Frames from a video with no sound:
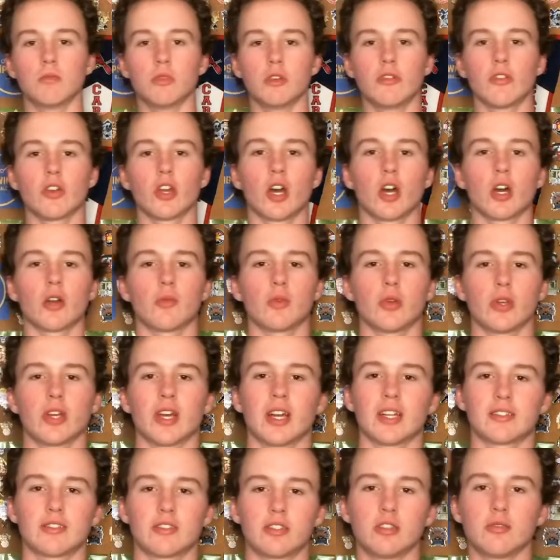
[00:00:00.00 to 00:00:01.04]
Moving on, we only
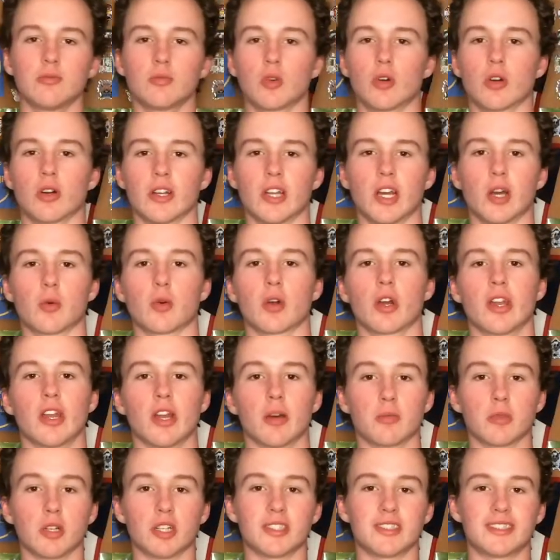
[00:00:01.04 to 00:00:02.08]
got 2 more. Now we're on
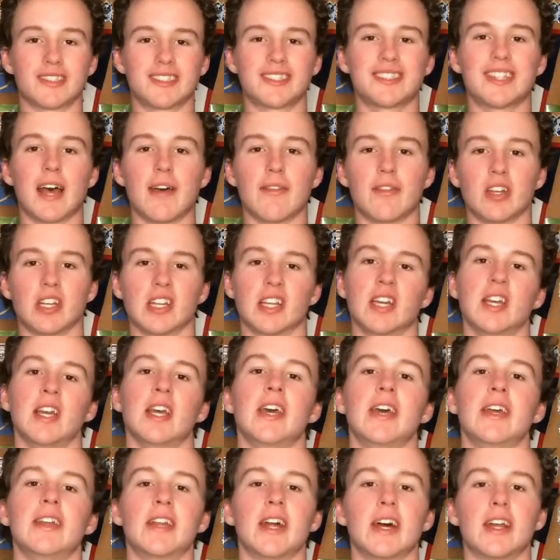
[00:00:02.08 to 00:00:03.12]
number 7,
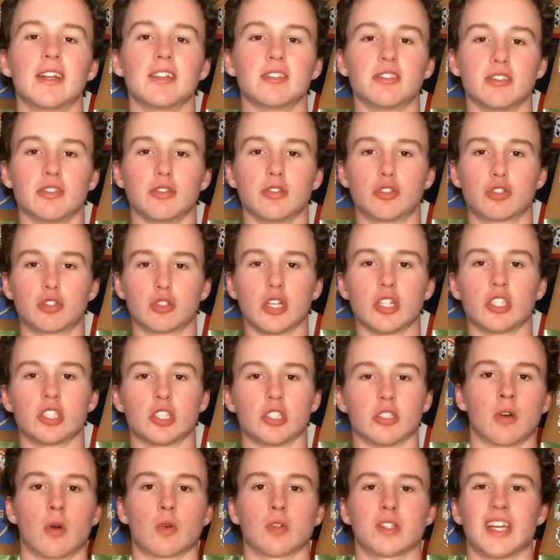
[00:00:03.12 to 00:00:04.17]
and that is
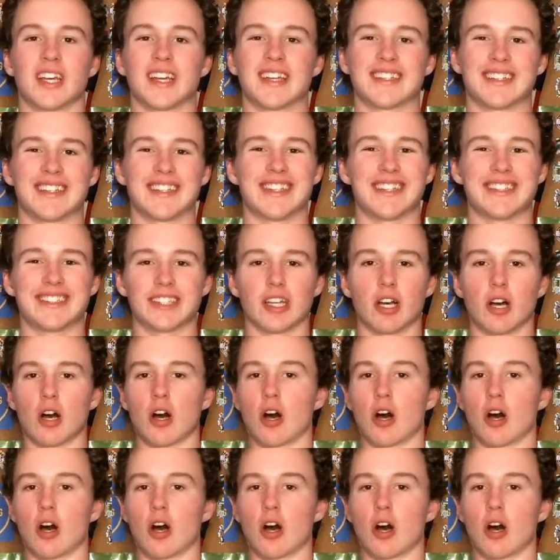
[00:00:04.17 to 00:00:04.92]
nutrition. We're taking things